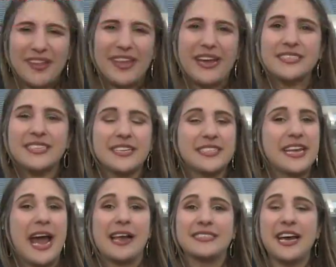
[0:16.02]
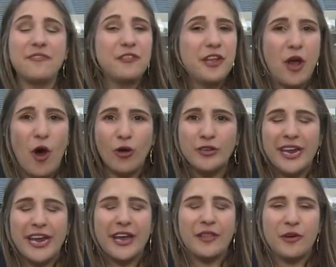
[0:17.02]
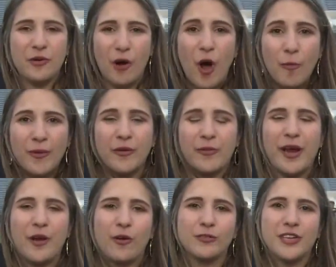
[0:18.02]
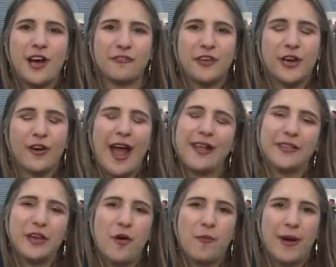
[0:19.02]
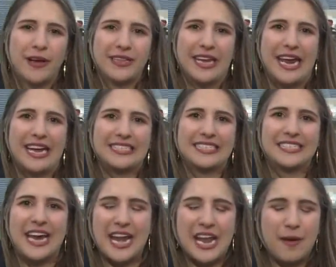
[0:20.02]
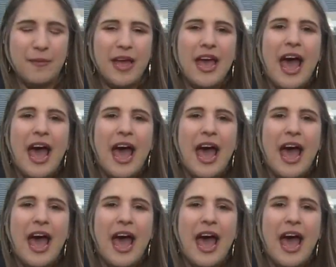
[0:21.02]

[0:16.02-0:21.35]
Thanks, Leslie. Yeah, definitely holding the hoping the rain holds off here at Leo Buckley Stadium.